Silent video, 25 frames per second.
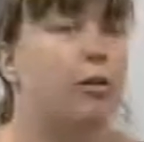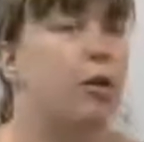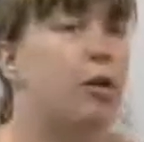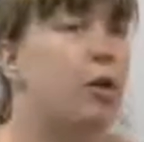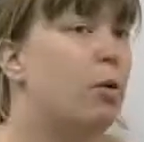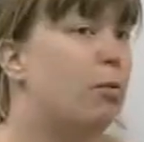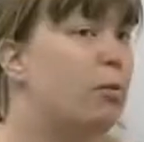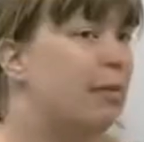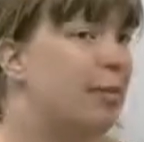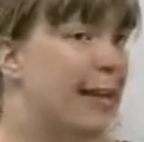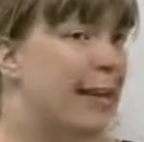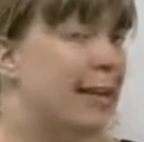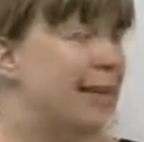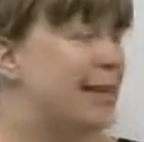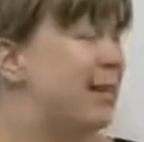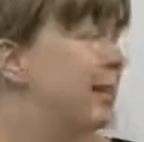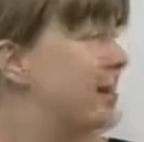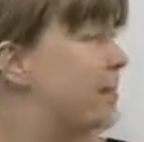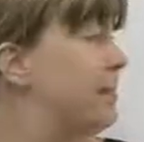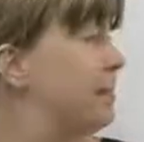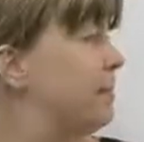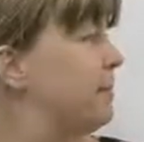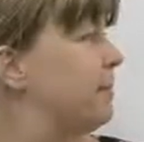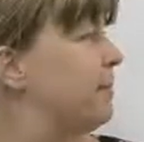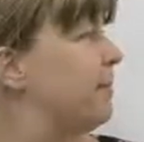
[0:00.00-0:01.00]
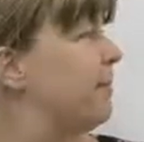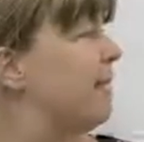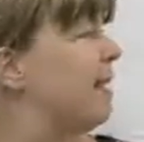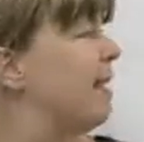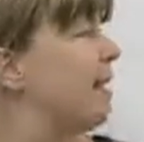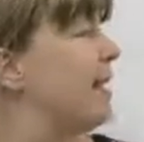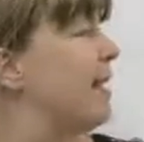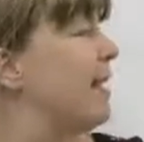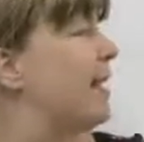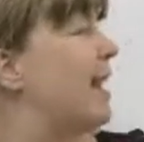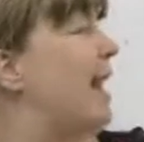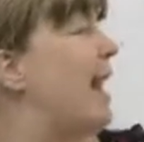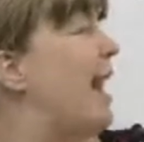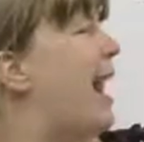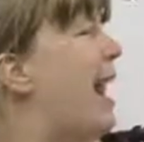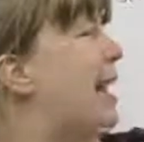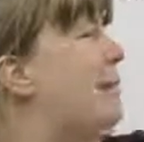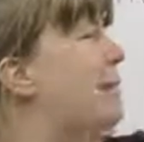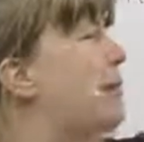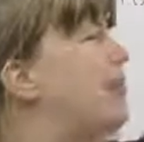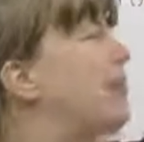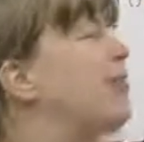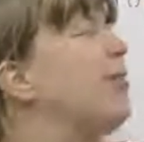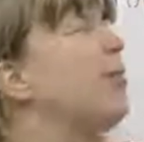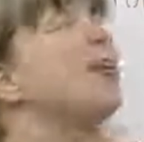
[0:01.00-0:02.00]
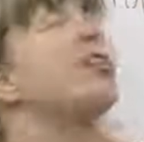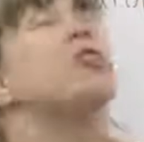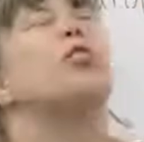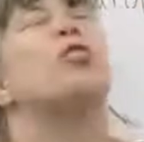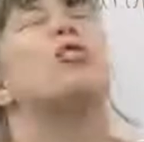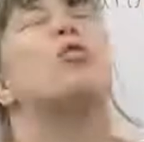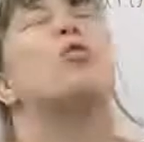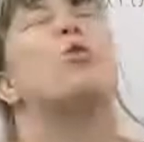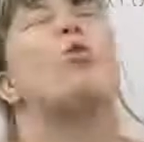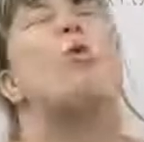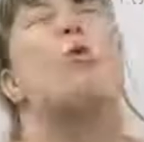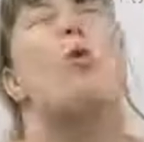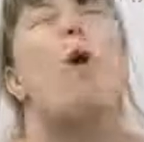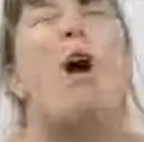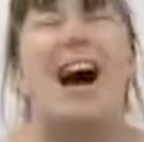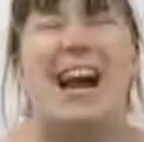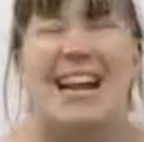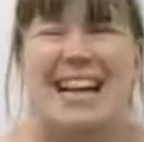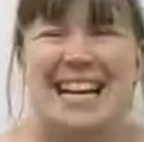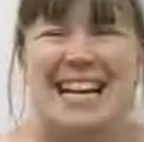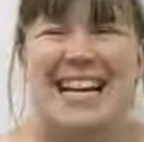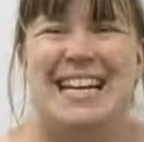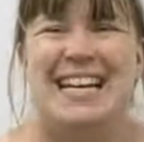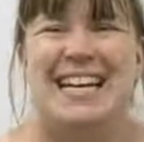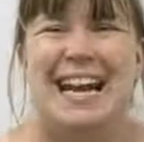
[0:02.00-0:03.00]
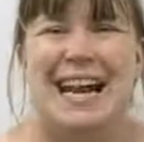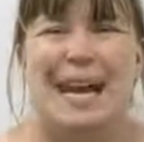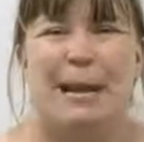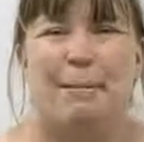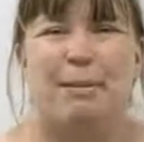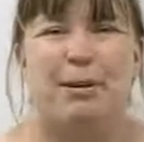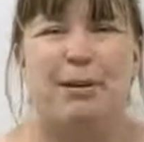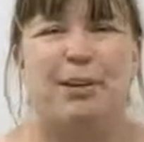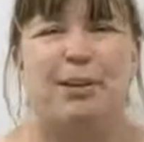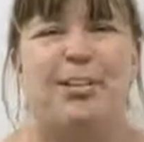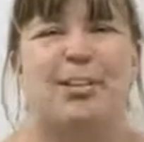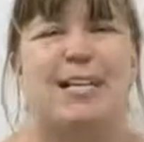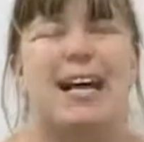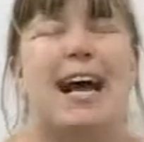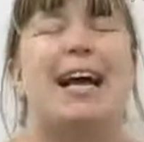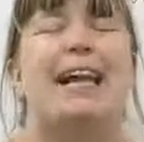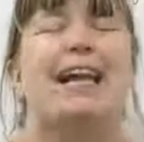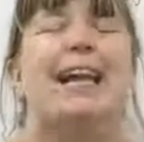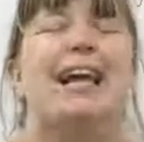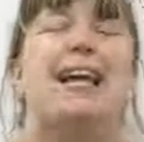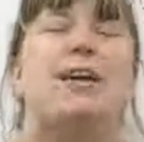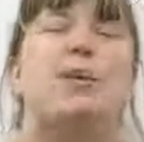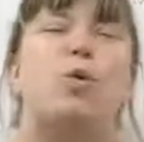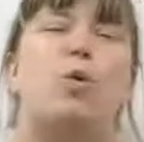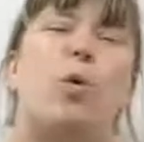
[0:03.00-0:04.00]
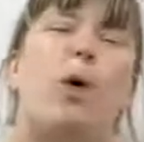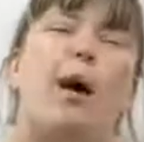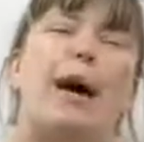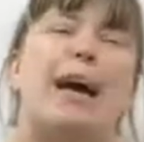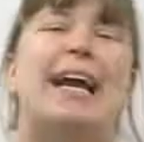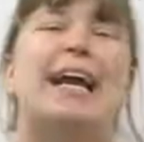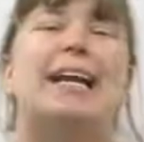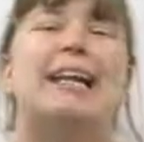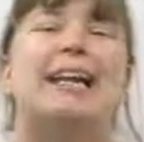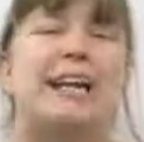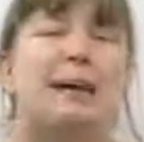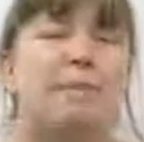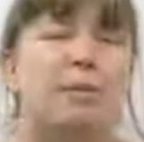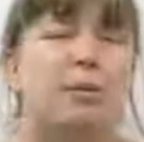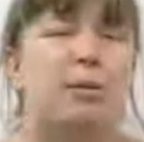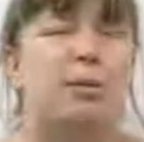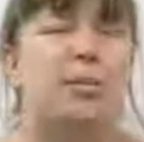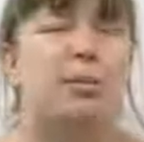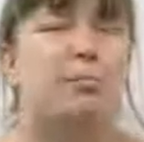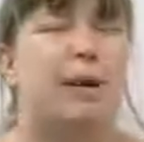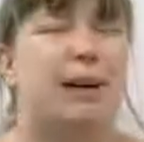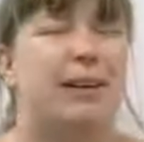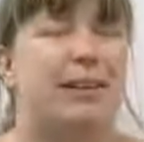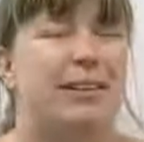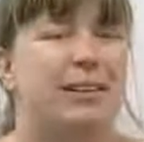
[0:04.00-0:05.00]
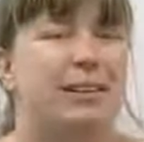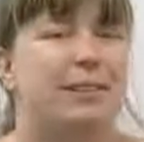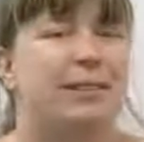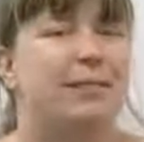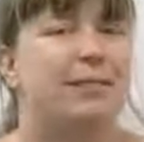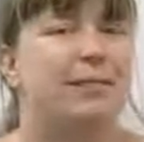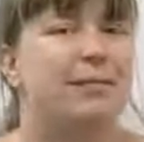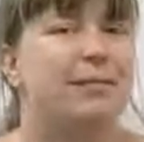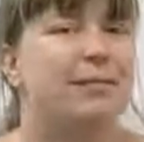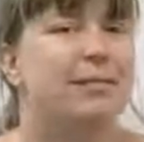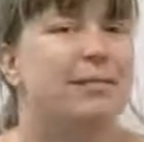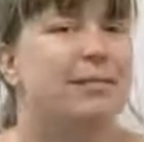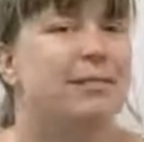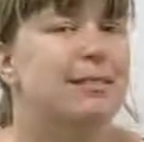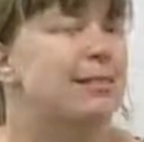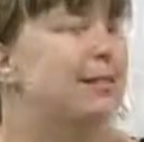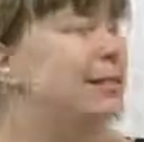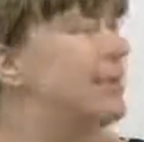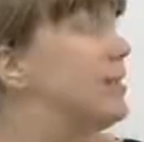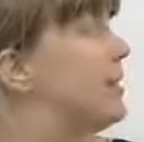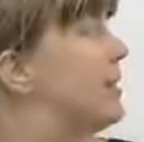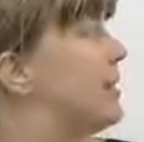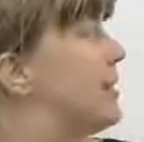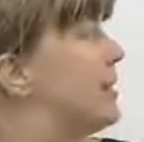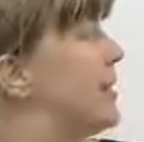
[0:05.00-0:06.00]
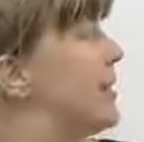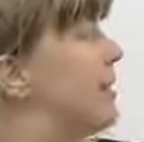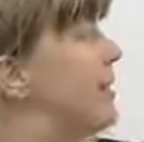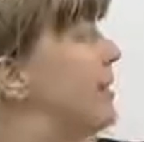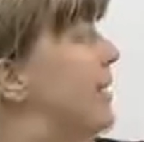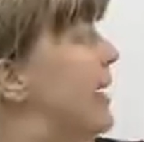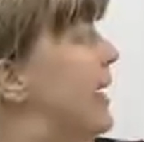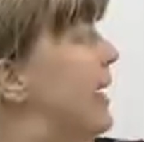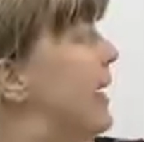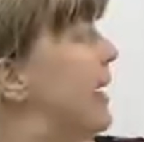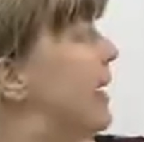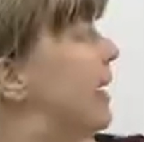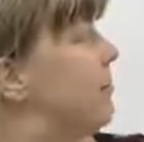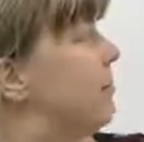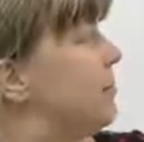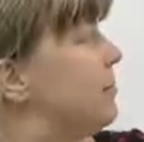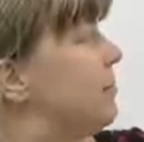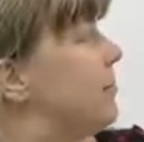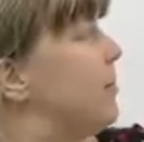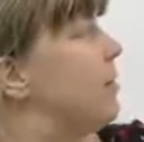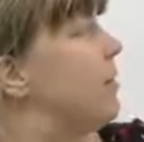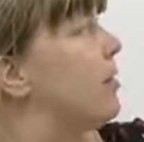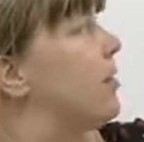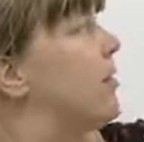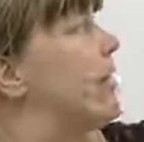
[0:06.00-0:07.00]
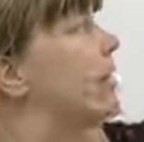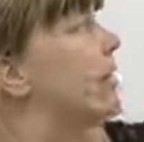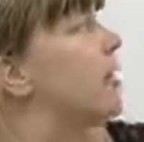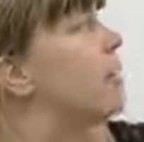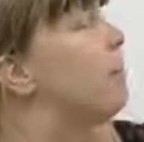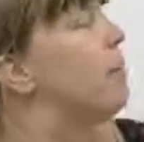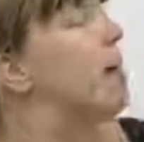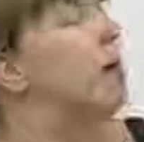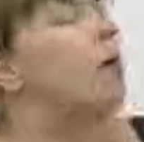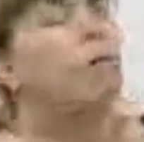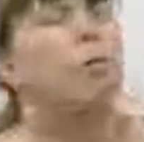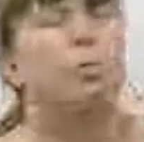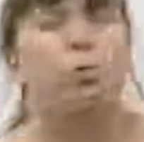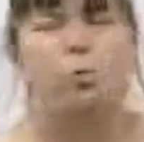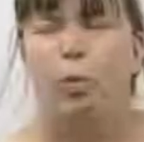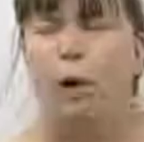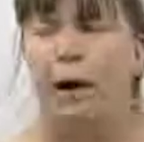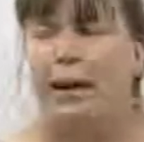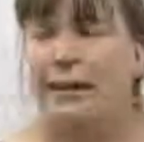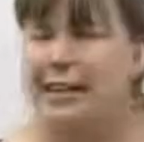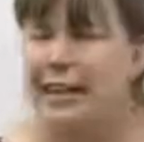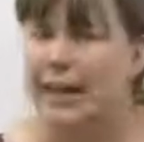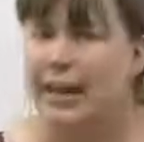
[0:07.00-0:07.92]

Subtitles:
no thank you. I prefer quiet neighbors. I like quiet neighbors better. So yeah, think about what